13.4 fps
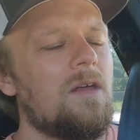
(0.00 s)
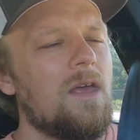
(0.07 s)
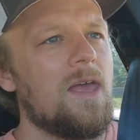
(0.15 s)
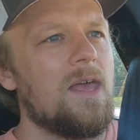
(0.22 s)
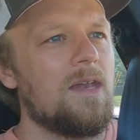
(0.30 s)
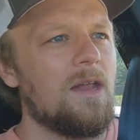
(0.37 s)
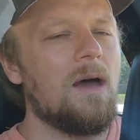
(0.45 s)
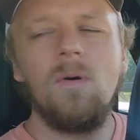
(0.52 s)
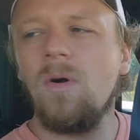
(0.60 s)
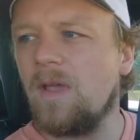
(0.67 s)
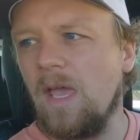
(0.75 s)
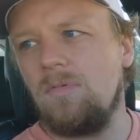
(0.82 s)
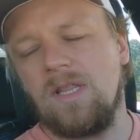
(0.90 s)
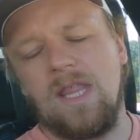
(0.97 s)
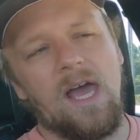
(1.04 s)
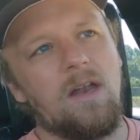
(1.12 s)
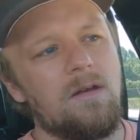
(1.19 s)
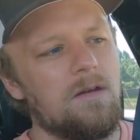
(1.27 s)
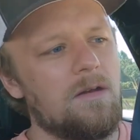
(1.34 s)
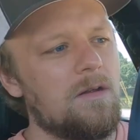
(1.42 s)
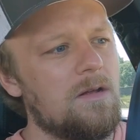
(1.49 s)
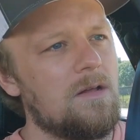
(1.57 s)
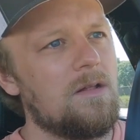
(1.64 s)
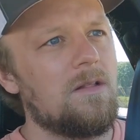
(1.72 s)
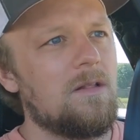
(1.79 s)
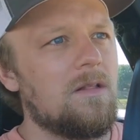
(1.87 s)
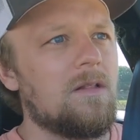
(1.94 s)
And I'm okay with that,
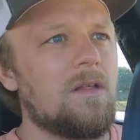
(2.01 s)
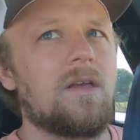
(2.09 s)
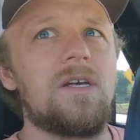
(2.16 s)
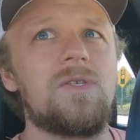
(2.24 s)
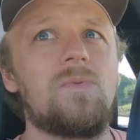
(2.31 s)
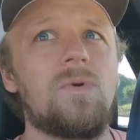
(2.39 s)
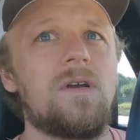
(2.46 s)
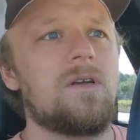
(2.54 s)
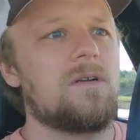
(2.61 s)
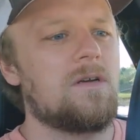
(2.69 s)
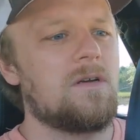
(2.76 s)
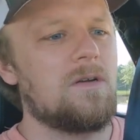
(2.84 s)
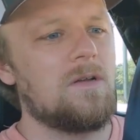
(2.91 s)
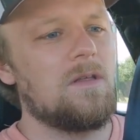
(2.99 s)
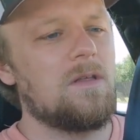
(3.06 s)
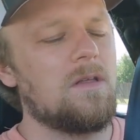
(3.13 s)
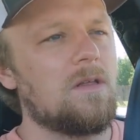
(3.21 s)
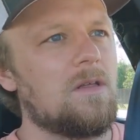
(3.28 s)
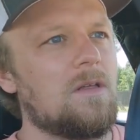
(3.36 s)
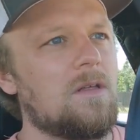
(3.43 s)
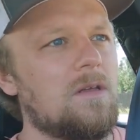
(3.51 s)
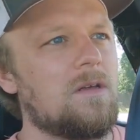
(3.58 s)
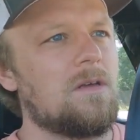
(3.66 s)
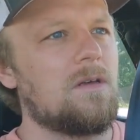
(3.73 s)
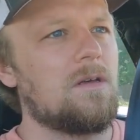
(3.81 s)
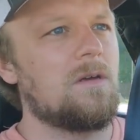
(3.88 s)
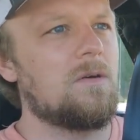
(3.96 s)
because we're
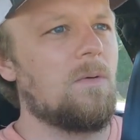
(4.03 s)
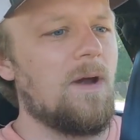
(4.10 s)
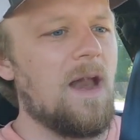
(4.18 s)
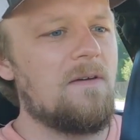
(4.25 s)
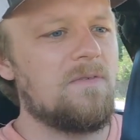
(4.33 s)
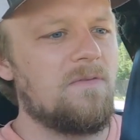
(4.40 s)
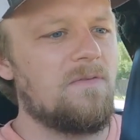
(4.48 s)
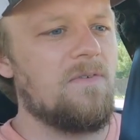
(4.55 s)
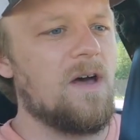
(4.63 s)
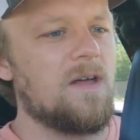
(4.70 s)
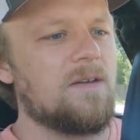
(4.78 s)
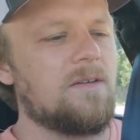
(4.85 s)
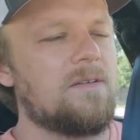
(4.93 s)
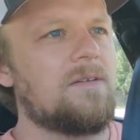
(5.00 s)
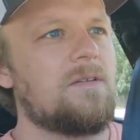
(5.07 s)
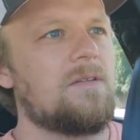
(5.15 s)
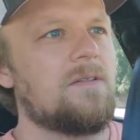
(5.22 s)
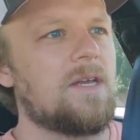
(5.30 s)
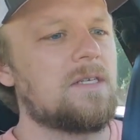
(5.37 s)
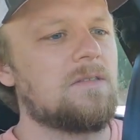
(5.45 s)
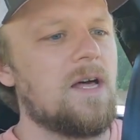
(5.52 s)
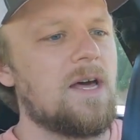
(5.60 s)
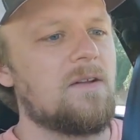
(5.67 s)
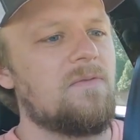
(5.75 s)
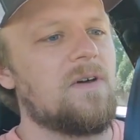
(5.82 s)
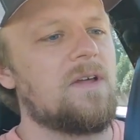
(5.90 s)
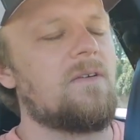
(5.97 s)
having fun, like a lot
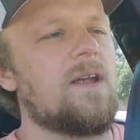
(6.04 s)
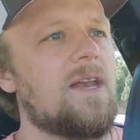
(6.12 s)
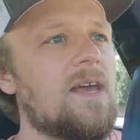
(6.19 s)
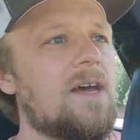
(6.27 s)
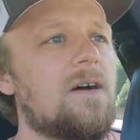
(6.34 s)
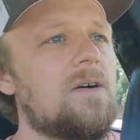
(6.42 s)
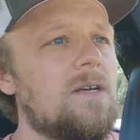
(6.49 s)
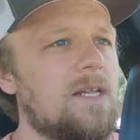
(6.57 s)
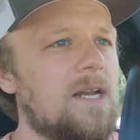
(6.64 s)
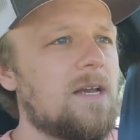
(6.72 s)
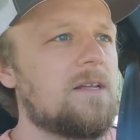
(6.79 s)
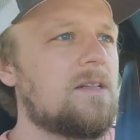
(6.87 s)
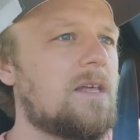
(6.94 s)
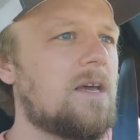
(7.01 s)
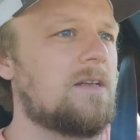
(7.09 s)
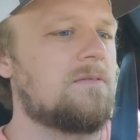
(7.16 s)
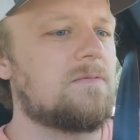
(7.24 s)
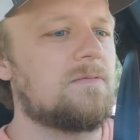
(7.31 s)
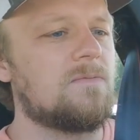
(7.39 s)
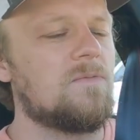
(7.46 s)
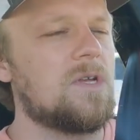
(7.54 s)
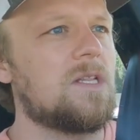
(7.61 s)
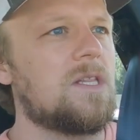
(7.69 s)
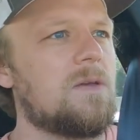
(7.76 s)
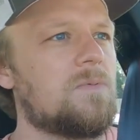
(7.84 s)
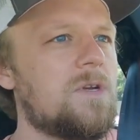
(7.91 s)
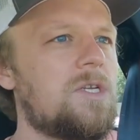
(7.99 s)
of fun right now. And I
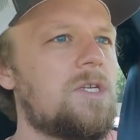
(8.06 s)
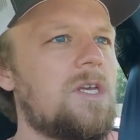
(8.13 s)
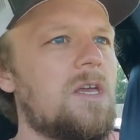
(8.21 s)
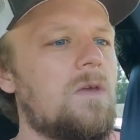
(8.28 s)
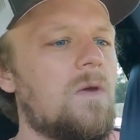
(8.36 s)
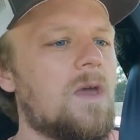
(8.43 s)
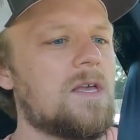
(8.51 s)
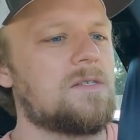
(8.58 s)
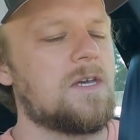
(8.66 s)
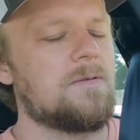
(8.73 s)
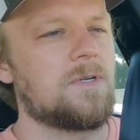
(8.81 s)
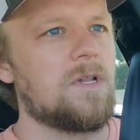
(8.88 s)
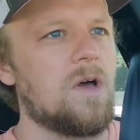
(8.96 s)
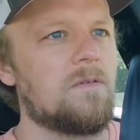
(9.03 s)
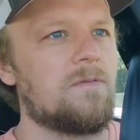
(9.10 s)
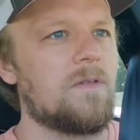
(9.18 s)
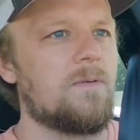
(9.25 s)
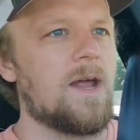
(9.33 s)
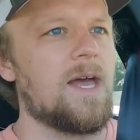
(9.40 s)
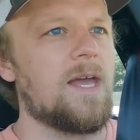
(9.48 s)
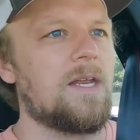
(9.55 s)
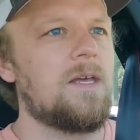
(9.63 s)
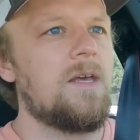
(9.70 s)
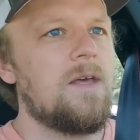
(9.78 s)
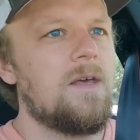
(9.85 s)
really appreciate you guys coming along for the ride.